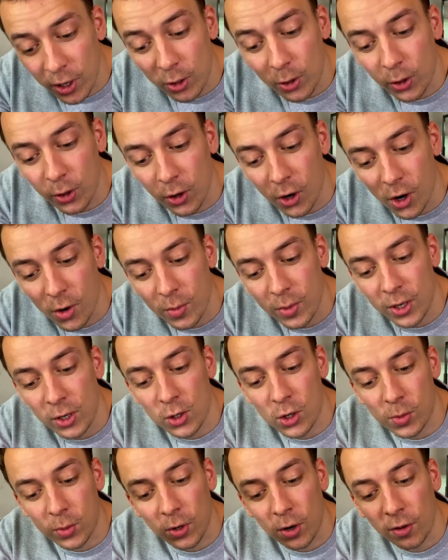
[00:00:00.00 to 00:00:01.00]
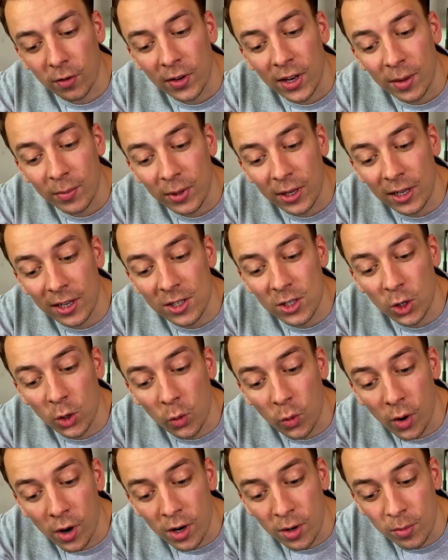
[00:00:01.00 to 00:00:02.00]
got home he dropped all of them in his
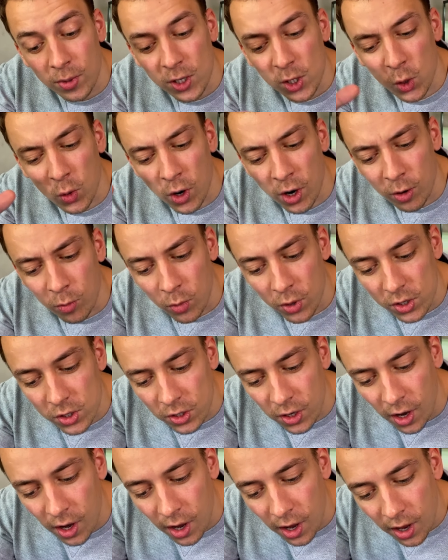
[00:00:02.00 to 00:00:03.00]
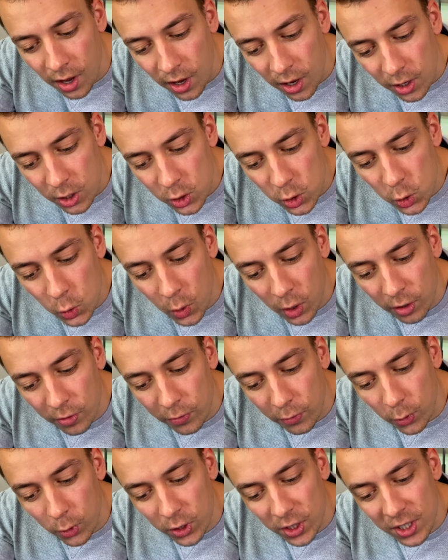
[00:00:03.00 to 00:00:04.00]
aquarium. His aquarium was
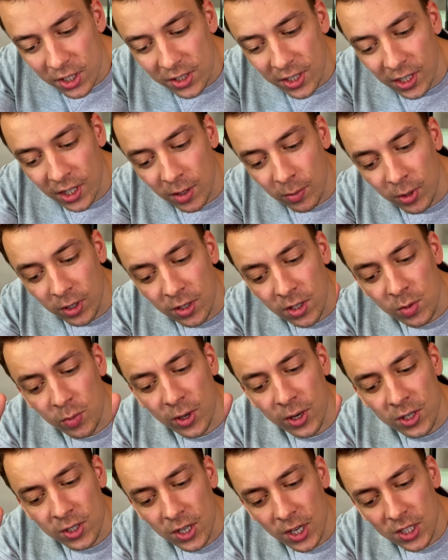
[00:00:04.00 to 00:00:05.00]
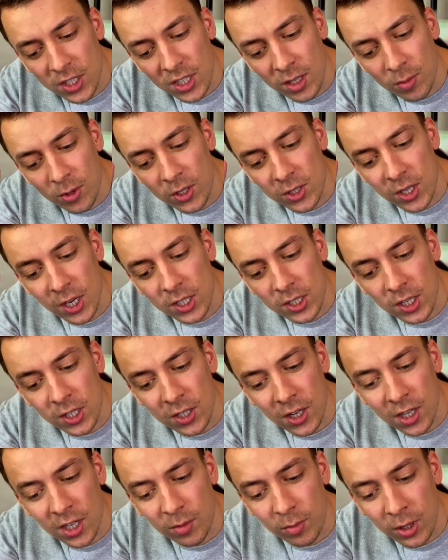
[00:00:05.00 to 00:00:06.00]
240 centimeters by 60
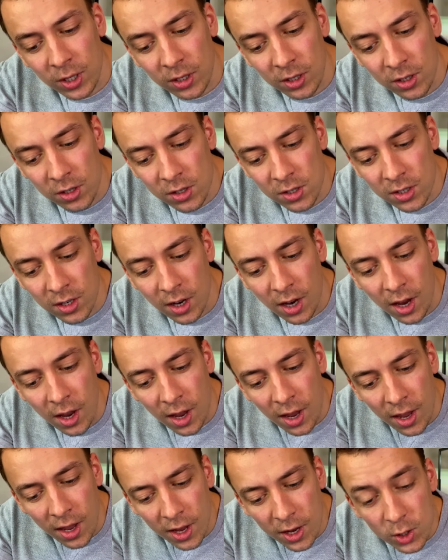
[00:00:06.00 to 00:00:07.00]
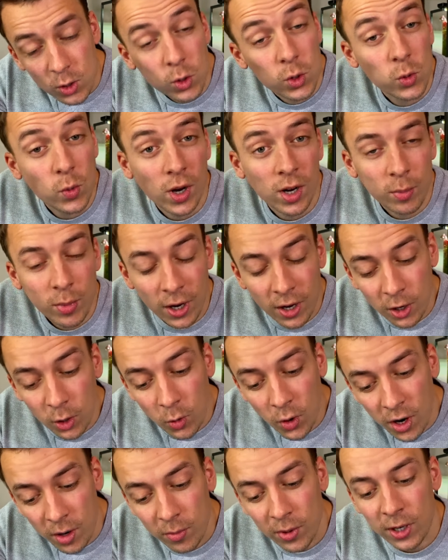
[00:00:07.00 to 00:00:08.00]
centimeters. So it's quite a big
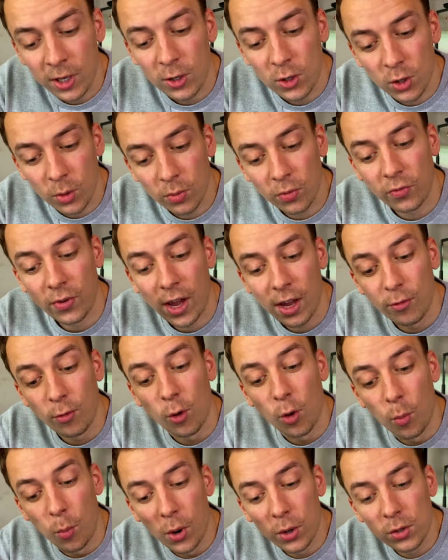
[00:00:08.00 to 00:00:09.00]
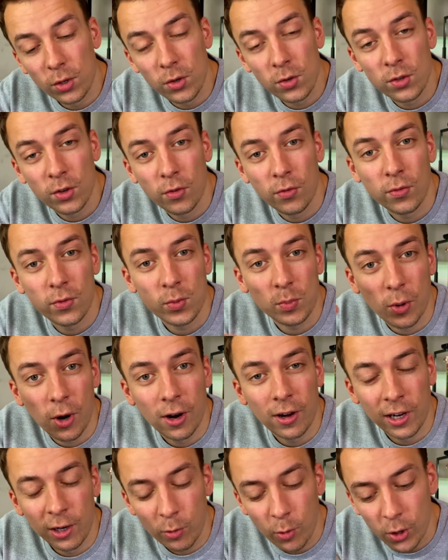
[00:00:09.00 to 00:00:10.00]
aquarium, and he dropped 5 whole bottles of
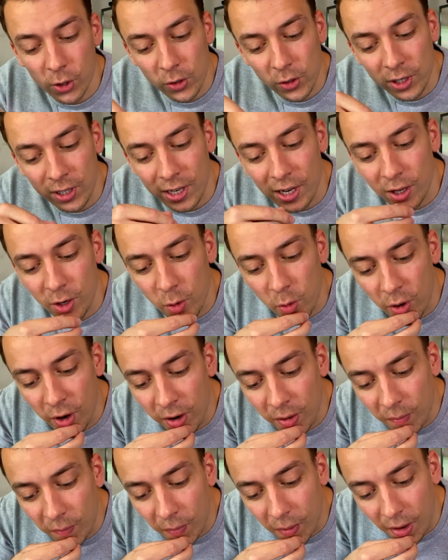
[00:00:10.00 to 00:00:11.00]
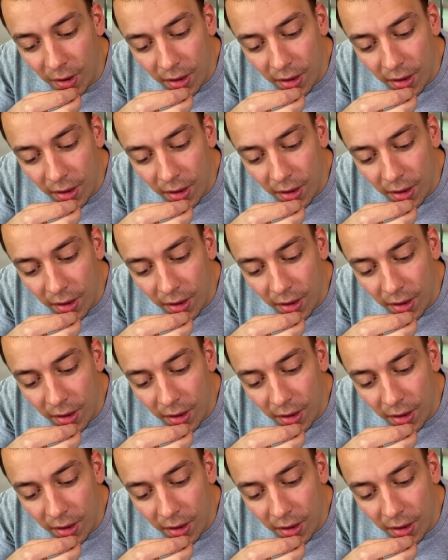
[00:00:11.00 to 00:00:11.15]
sparkling water in that aquarium.